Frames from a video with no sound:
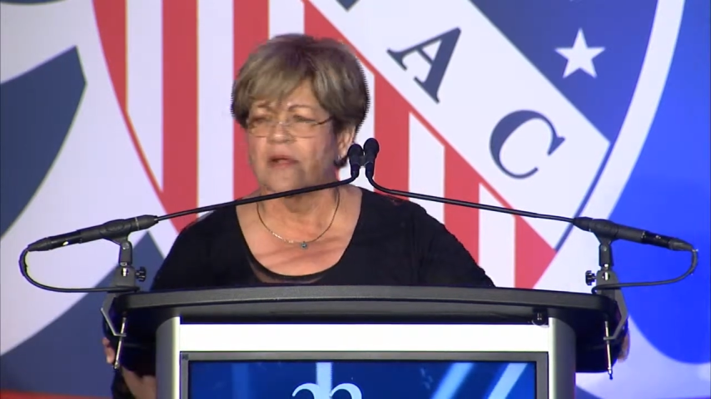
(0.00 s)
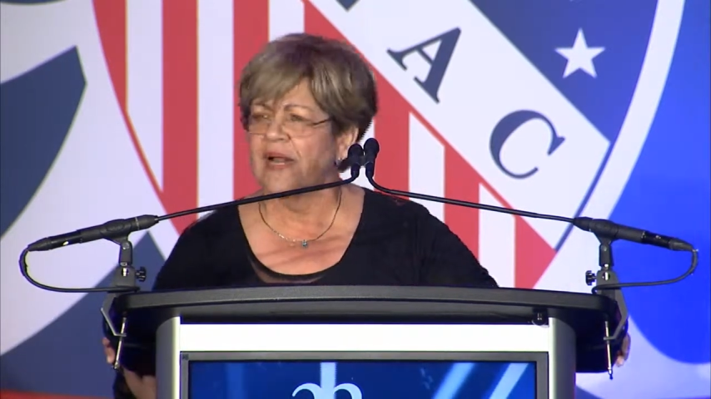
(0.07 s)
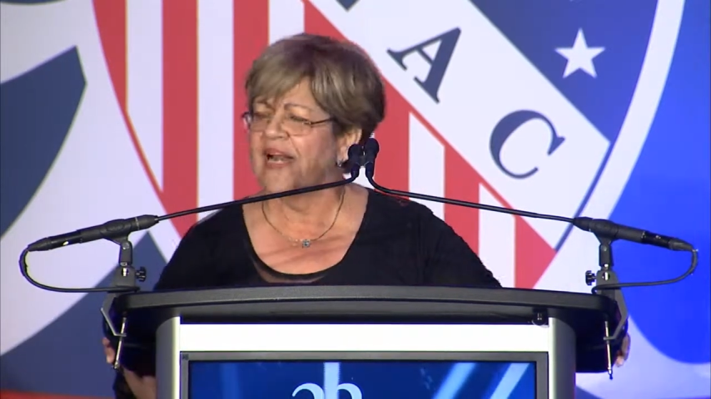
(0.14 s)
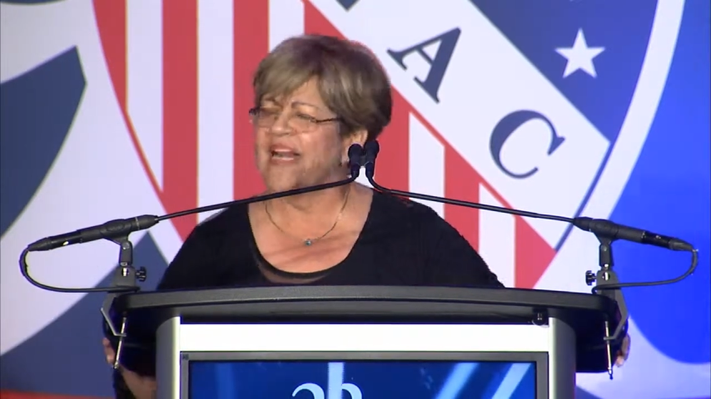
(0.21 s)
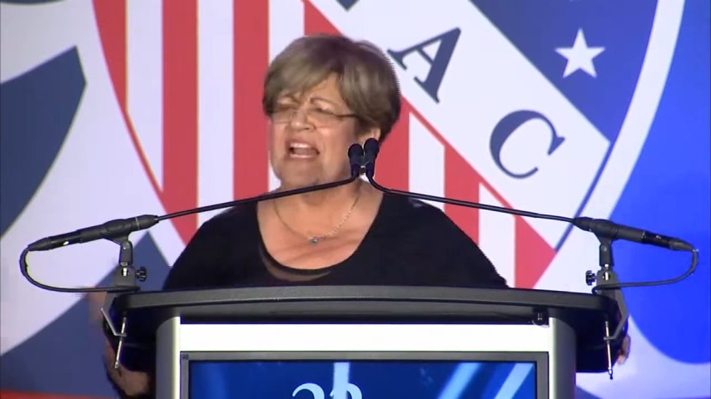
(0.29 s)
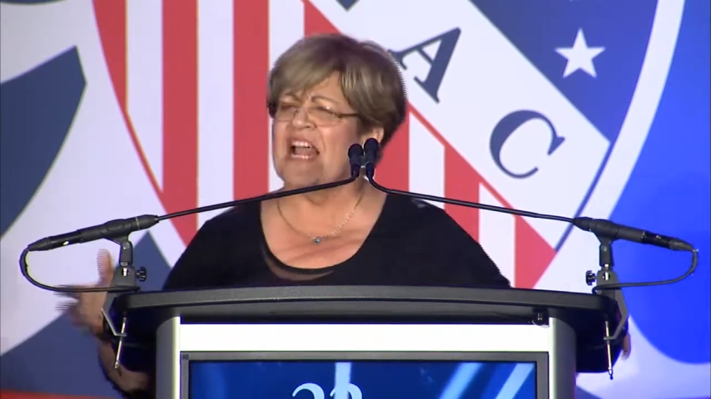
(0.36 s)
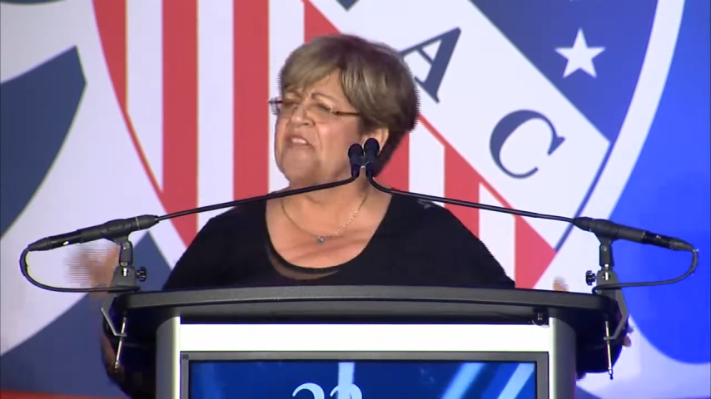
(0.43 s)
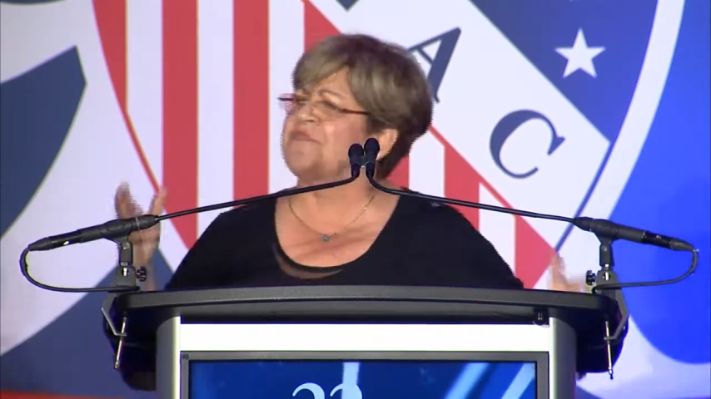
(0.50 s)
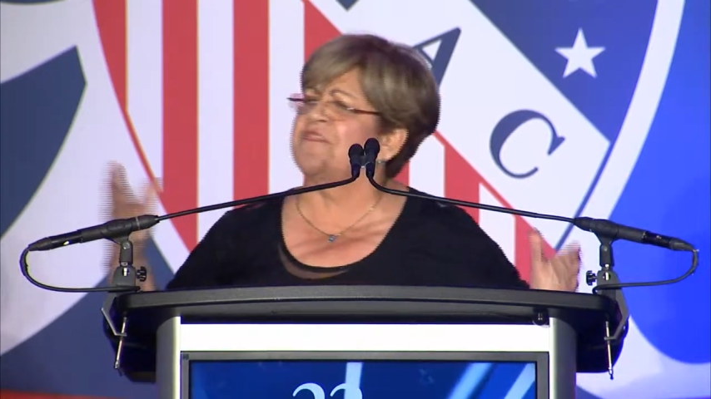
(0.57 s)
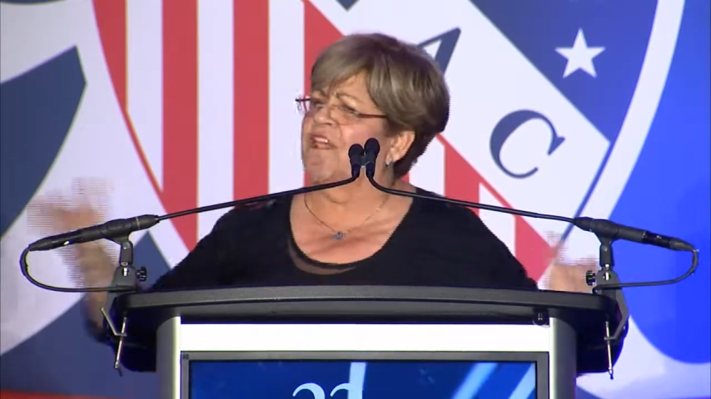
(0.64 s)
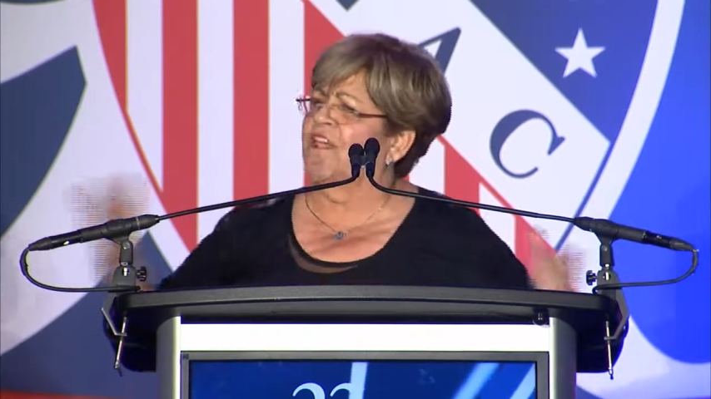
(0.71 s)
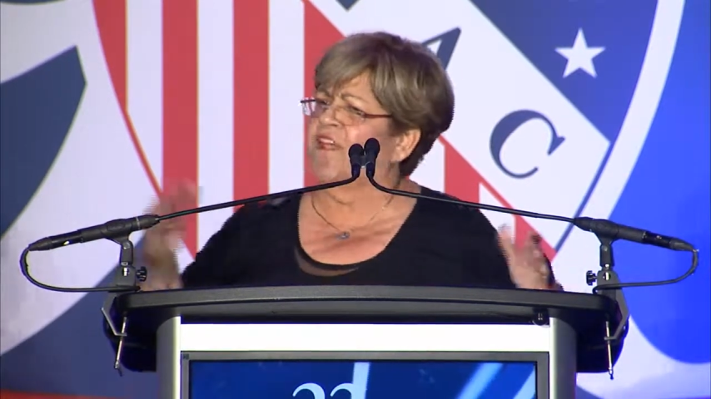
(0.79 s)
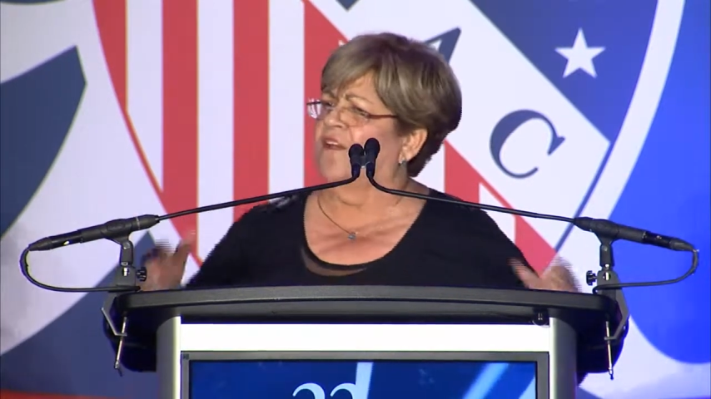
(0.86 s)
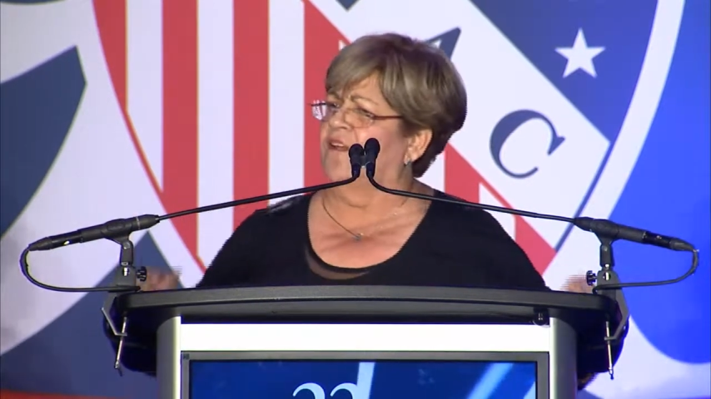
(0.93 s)
Let
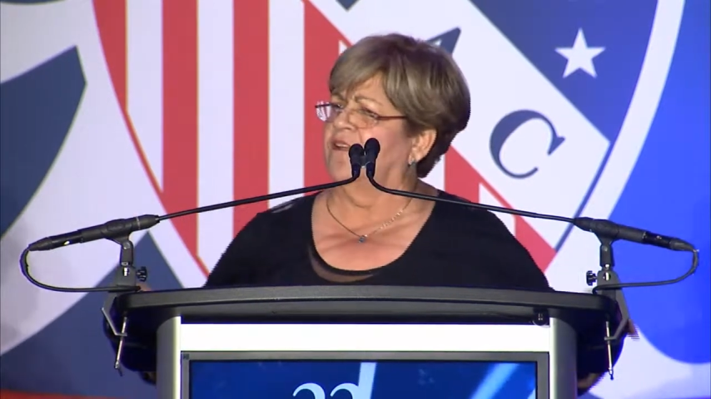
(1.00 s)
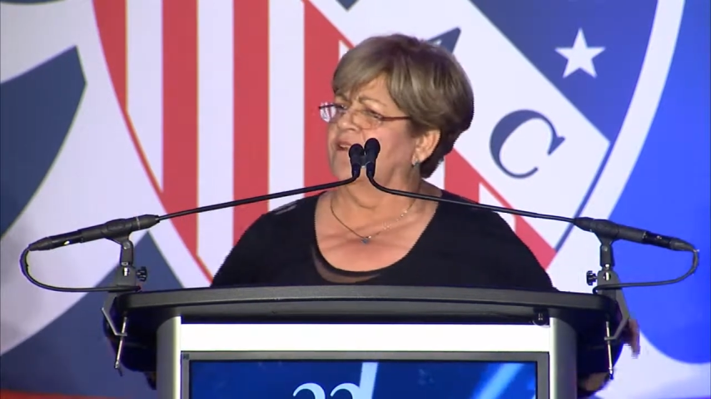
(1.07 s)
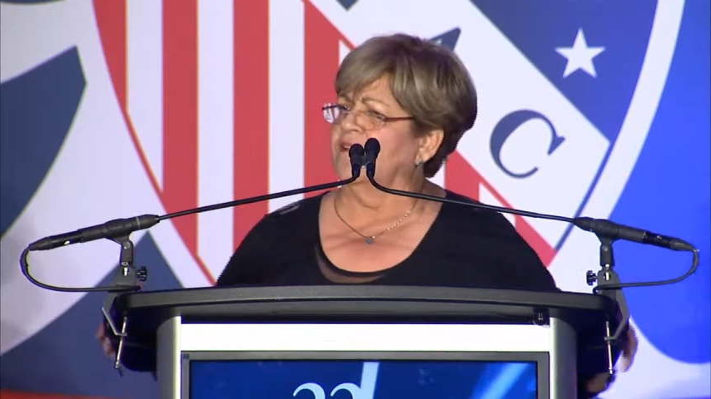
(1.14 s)
there